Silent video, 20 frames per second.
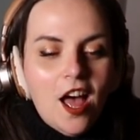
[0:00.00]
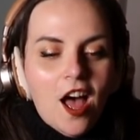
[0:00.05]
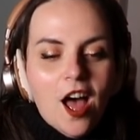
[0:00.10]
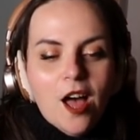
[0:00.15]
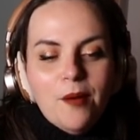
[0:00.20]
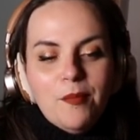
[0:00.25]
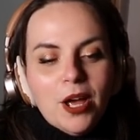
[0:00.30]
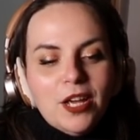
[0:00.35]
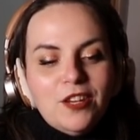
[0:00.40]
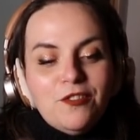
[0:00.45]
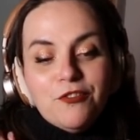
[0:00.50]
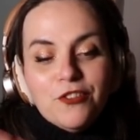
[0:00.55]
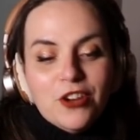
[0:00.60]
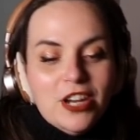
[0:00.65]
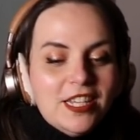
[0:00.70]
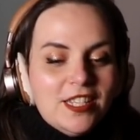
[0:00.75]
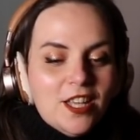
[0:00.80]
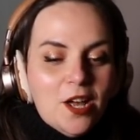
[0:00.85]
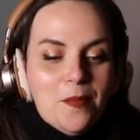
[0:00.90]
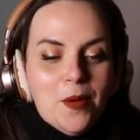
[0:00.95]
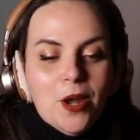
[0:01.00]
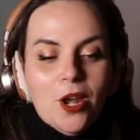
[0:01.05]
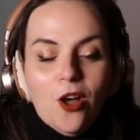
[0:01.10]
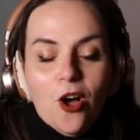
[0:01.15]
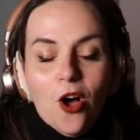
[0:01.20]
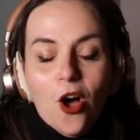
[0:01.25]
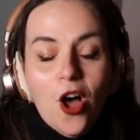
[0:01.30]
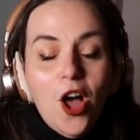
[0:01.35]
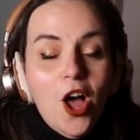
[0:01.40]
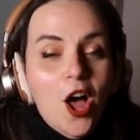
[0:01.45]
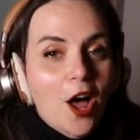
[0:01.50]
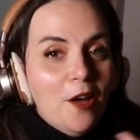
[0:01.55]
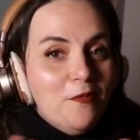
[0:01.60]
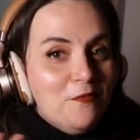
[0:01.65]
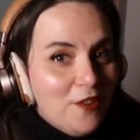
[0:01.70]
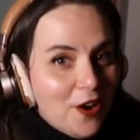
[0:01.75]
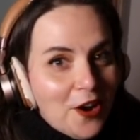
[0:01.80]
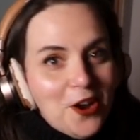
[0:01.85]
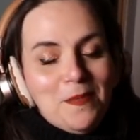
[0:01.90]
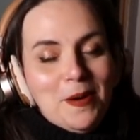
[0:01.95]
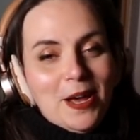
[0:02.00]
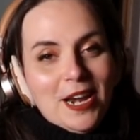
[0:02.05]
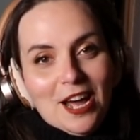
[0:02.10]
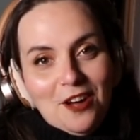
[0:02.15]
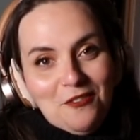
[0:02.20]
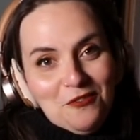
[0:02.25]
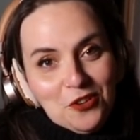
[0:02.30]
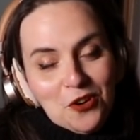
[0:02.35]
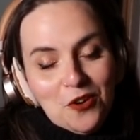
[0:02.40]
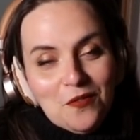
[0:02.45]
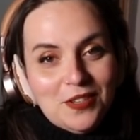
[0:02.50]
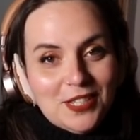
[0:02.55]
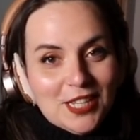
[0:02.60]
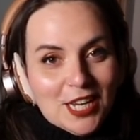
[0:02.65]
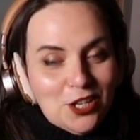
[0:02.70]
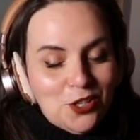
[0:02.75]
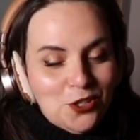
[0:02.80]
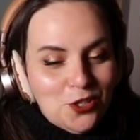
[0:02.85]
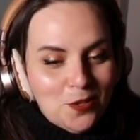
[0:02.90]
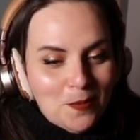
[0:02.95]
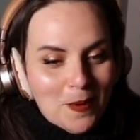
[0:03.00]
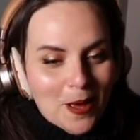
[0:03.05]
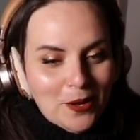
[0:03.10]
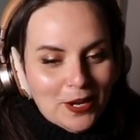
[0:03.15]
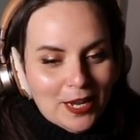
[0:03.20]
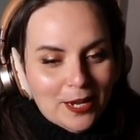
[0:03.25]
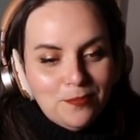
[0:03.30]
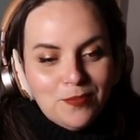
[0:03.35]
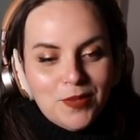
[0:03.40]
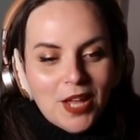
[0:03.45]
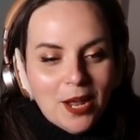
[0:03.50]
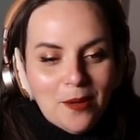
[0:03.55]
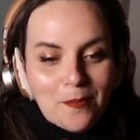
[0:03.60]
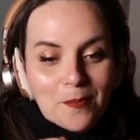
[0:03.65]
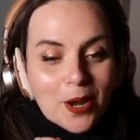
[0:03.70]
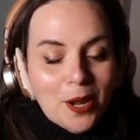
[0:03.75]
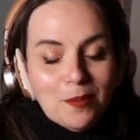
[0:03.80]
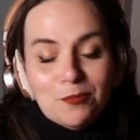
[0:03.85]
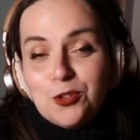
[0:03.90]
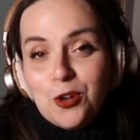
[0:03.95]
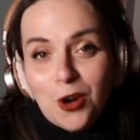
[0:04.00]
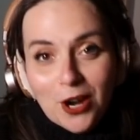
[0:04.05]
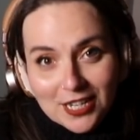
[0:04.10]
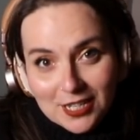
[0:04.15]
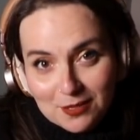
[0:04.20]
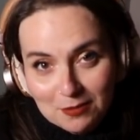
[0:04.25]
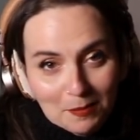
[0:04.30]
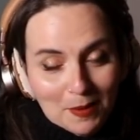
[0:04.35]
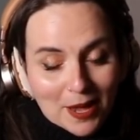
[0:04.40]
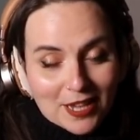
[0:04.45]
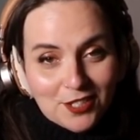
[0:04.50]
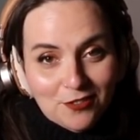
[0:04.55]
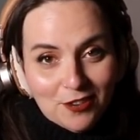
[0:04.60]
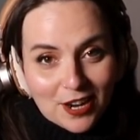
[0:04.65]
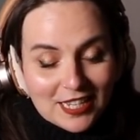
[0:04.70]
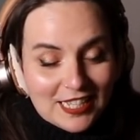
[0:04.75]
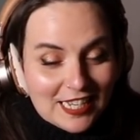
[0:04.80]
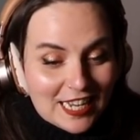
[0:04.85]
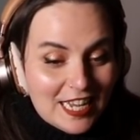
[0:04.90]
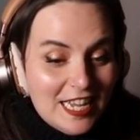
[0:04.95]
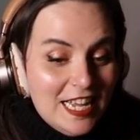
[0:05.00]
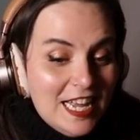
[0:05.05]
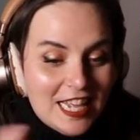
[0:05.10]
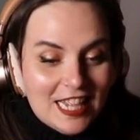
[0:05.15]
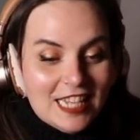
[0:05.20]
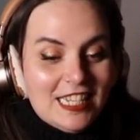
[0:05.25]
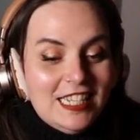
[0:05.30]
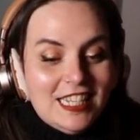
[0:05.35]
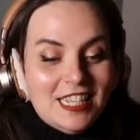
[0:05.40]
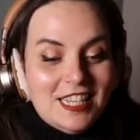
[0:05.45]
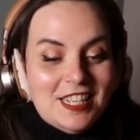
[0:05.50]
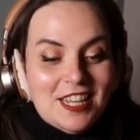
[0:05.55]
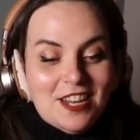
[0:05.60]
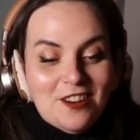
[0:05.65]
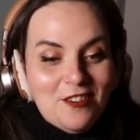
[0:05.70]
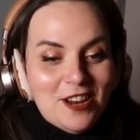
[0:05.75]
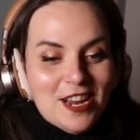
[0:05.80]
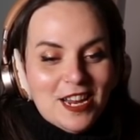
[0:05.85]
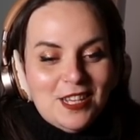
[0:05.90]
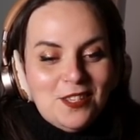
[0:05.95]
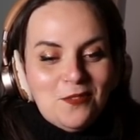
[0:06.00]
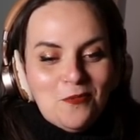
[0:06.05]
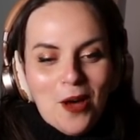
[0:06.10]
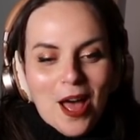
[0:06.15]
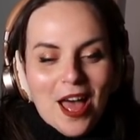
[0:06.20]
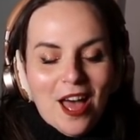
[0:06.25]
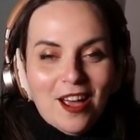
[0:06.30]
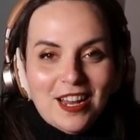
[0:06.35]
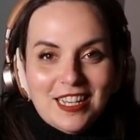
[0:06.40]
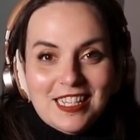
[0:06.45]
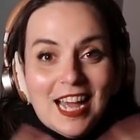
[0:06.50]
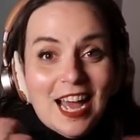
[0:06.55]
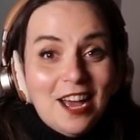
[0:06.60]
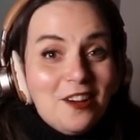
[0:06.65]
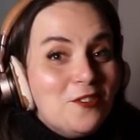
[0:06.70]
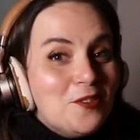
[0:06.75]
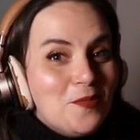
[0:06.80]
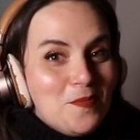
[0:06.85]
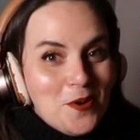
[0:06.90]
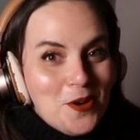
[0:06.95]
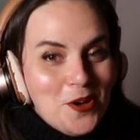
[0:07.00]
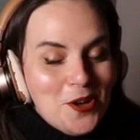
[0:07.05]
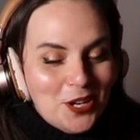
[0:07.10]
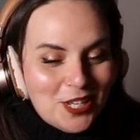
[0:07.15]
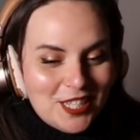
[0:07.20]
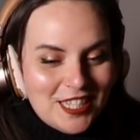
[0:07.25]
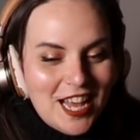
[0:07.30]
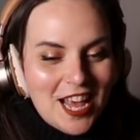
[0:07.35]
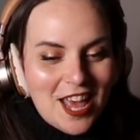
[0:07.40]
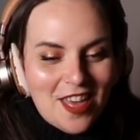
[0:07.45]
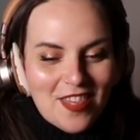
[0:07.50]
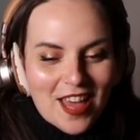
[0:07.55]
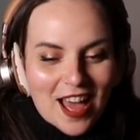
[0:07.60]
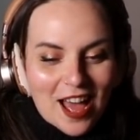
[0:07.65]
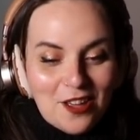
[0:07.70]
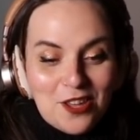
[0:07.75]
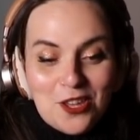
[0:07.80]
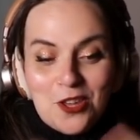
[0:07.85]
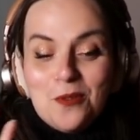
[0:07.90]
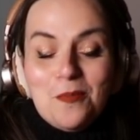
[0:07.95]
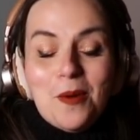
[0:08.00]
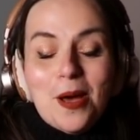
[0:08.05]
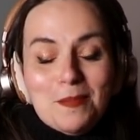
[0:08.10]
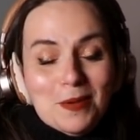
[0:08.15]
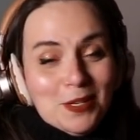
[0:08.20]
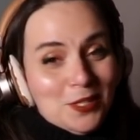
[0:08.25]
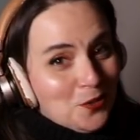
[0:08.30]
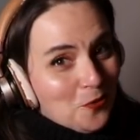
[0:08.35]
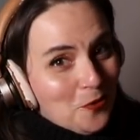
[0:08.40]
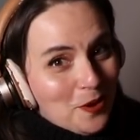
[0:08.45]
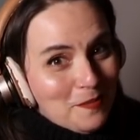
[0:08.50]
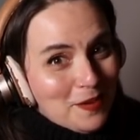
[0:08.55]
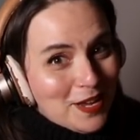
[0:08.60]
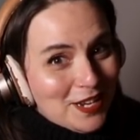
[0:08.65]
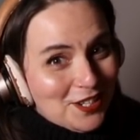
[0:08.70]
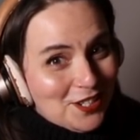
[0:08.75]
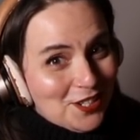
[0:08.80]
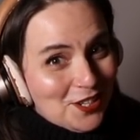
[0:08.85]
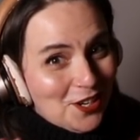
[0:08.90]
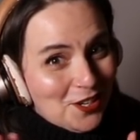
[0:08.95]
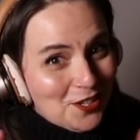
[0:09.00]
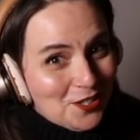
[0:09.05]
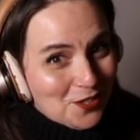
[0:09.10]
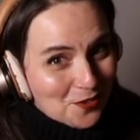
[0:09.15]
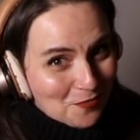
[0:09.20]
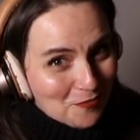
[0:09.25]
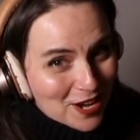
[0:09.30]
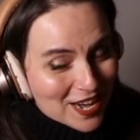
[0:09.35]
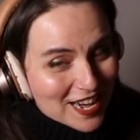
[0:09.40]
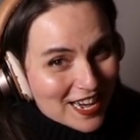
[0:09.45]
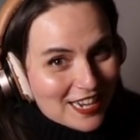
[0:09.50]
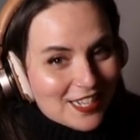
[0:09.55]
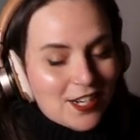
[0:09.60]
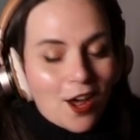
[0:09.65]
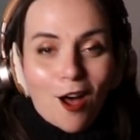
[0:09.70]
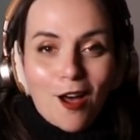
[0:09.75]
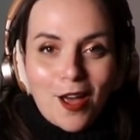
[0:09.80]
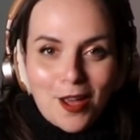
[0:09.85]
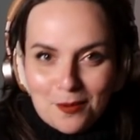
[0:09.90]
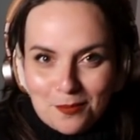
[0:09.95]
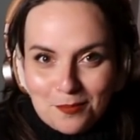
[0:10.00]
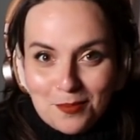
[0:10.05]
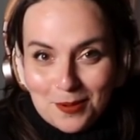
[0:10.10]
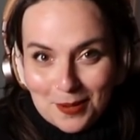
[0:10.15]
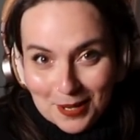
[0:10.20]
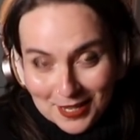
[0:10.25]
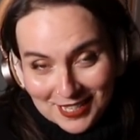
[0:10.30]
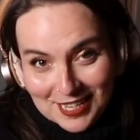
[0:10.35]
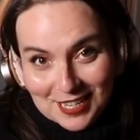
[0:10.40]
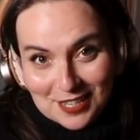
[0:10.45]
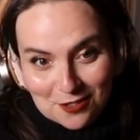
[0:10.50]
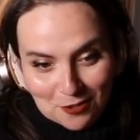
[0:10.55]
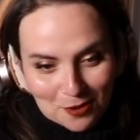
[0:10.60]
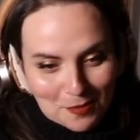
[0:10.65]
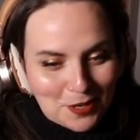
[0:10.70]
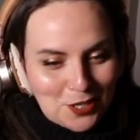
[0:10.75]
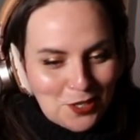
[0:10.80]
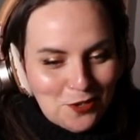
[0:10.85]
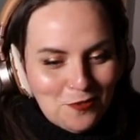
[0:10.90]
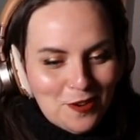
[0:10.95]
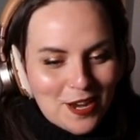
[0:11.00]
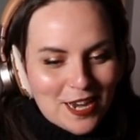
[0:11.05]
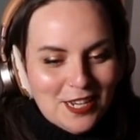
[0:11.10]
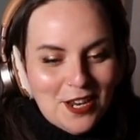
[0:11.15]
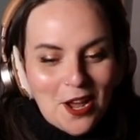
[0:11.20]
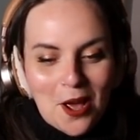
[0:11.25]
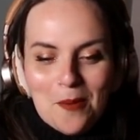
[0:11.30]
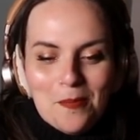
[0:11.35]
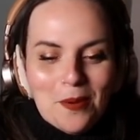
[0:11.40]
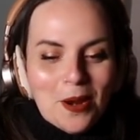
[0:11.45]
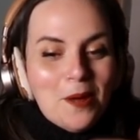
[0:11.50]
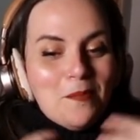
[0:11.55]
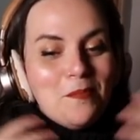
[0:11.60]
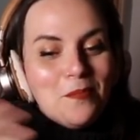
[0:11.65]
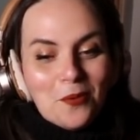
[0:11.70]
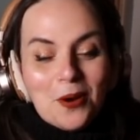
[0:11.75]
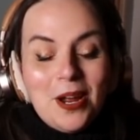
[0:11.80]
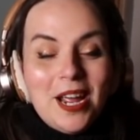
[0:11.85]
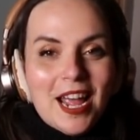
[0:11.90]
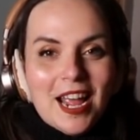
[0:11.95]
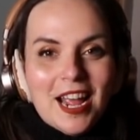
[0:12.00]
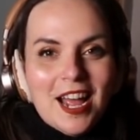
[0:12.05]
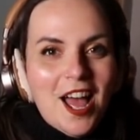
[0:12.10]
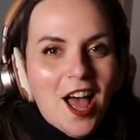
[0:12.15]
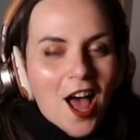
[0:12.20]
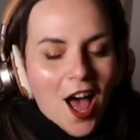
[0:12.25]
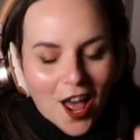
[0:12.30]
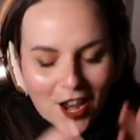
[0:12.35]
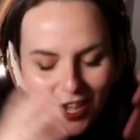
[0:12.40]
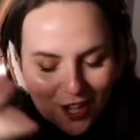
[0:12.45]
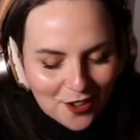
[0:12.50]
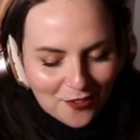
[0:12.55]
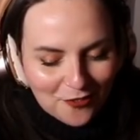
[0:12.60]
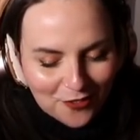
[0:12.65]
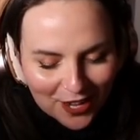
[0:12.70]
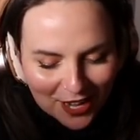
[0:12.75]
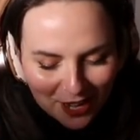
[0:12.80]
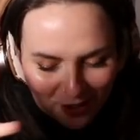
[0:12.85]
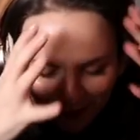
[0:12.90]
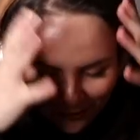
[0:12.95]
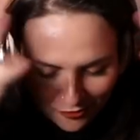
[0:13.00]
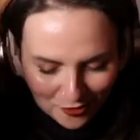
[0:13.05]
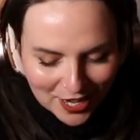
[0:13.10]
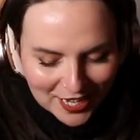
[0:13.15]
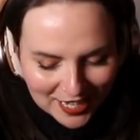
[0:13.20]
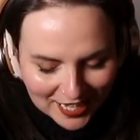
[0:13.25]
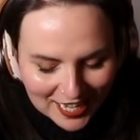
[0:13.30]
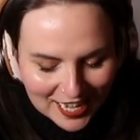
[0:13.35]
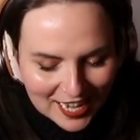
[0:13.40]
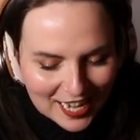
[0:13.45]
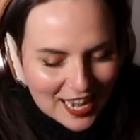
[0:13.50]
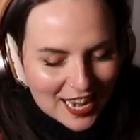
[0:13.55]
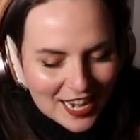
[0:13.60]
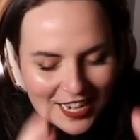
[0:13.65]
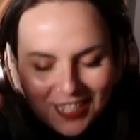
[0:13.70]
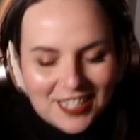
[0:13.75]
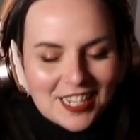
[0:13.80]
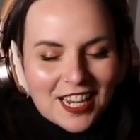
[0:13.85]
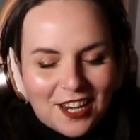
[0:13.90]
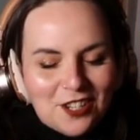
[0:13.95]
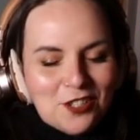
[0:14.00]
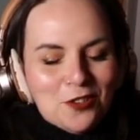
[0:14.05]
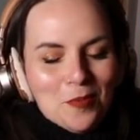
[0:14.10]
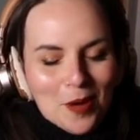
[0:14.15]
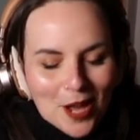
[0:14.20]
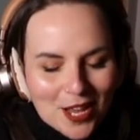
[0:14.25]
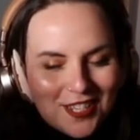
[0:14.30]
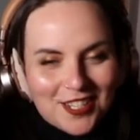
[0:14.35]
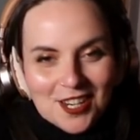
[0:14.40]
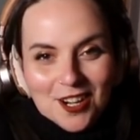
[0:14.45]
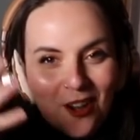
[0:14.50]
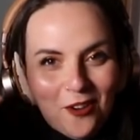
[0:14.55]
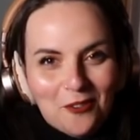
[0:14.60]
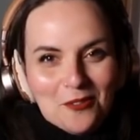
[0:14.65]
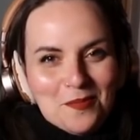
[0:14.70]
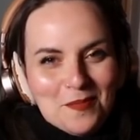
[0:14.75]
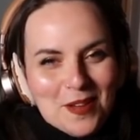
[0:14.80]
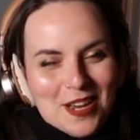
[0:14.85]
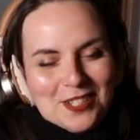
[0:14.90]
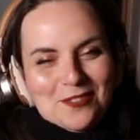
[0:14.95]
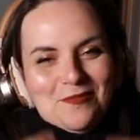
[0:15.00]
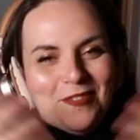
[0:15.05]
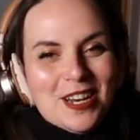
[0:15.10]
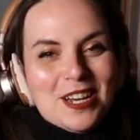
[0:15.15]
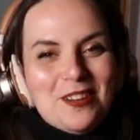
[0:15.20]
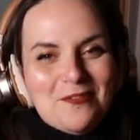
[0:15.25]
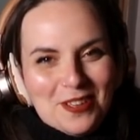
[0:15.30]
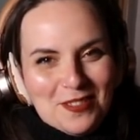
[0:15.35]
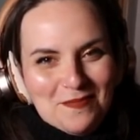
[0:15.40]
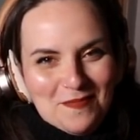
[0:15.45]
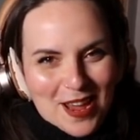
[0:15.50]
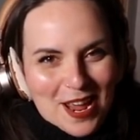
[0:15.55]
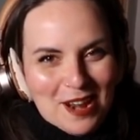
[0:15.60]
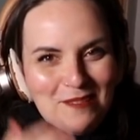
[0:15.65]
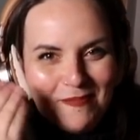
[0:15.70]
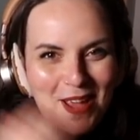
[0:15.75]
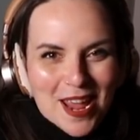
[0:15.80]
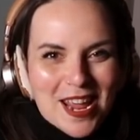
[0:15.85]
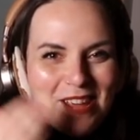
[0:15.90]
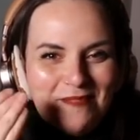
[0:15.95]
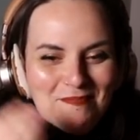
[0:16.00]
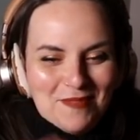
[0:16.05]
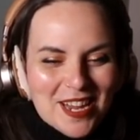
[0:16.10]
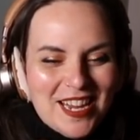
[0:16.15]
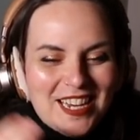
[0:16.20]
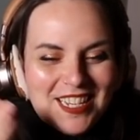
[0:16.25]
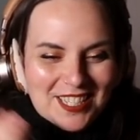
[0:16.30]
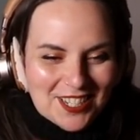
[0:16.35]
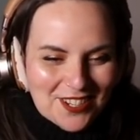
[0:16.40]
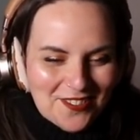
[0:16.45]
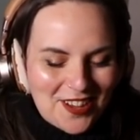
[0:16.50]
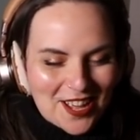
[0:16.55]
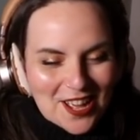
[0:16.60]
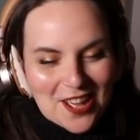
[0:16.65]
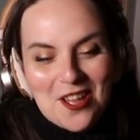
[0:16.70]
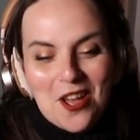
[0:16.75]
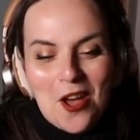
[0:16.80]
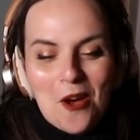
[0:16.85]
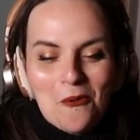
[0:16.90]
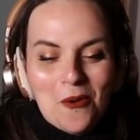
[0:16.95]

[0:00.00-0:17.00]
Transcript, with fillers: Um, I freeze up a lot, I'm very bad at having conversations about it, uh, but I'm trying to be better at it. This is a series where I tackle the books that you might be squeamish to read, I am personally squeamish to read, but I'm bringing a lovely, friendly, intellectual person along with me to read it with me and make me do it.